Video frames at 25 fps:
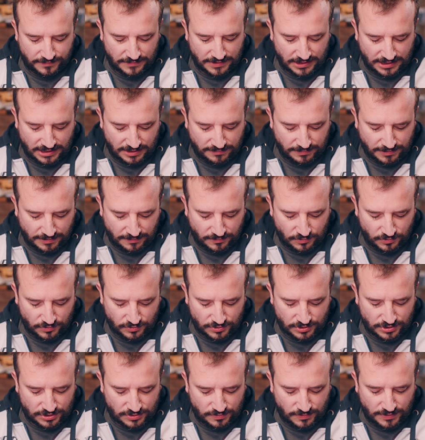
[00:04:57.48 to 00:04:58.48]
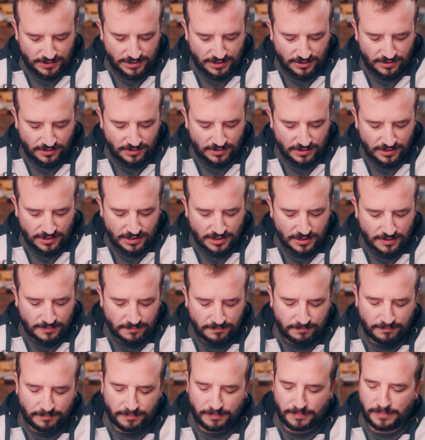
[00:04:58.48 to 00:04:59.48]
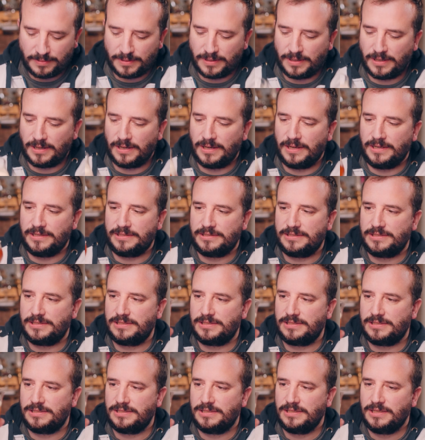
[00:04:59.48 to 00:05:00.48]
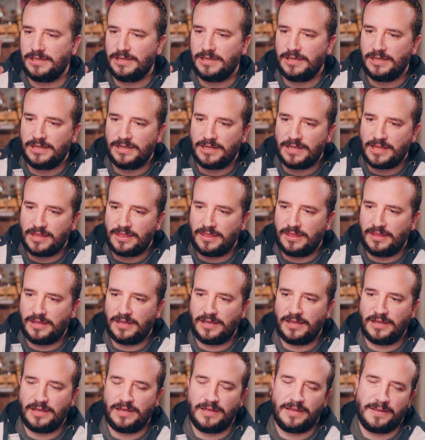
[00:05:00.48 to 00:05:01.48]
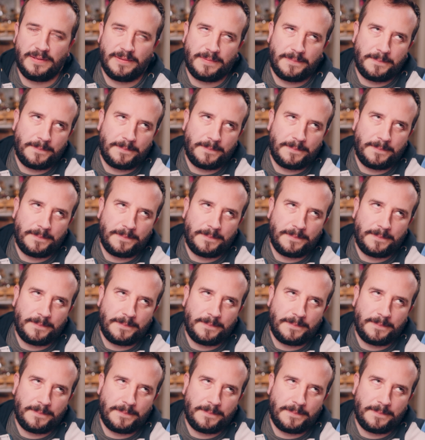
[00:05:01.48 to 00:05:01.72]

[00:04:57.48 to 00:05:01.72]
and a bit more sweeter. But it